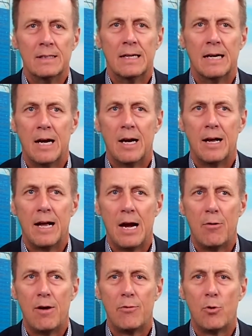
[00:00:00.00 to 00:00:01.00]

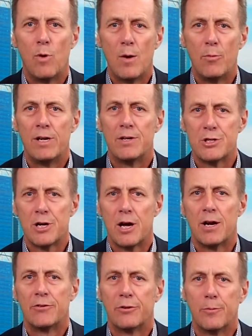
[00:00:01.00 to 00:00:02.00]
However, when we
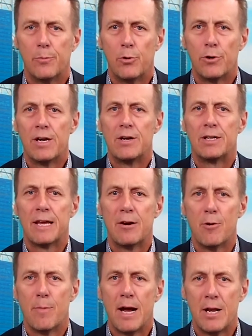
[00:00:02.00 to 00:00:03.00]
decided to put it into
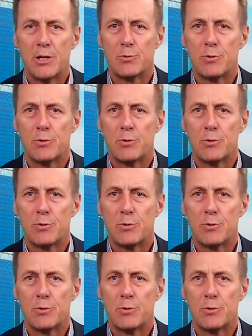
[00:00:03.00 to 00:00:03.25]
care and maintenance,